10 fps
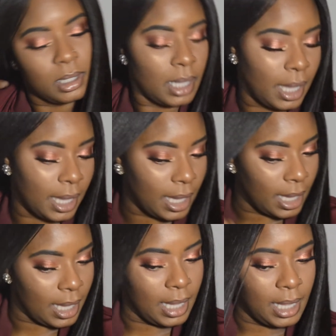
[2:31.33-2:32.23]

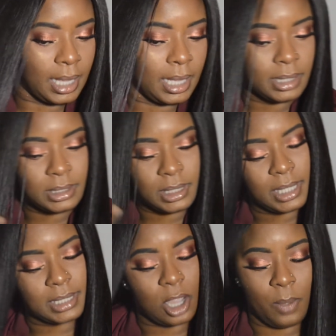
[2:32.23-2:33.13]
And
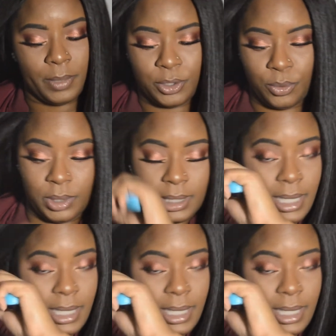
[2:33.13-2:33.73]
see, it's coming through really